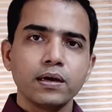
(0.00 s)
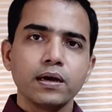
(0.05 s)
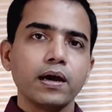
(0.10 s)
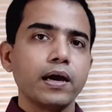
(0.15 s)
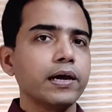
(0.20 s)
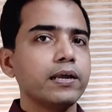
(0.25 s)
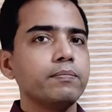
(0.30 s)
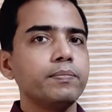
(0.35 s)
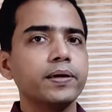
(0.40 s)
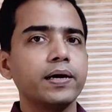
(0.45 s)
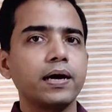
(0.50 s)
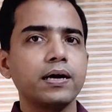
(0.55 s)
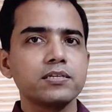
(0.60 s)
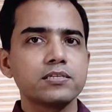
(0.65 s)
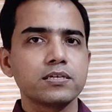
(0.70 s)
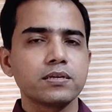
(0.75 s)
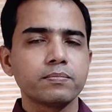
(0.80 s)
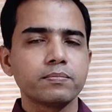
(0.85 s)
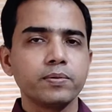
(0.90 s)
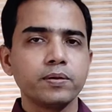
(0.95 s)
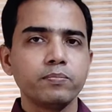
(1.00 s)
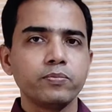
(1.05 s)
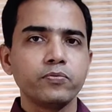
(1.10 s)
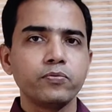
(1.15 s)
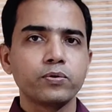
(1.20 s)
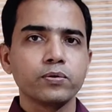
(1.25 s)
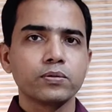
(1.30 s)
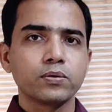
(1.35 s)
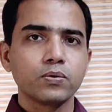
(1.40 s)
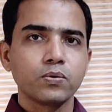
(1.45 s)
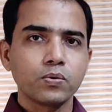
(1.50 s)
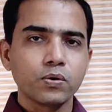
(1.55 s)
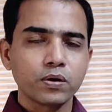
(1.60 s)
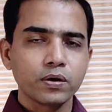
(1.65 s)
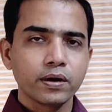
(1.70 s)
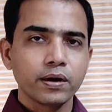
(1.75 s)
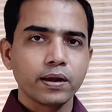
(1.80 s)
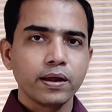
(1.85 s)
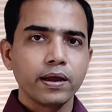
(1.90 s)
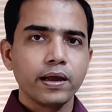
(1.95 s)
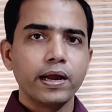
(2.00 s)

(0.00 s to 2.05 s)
I will be answerable before the court.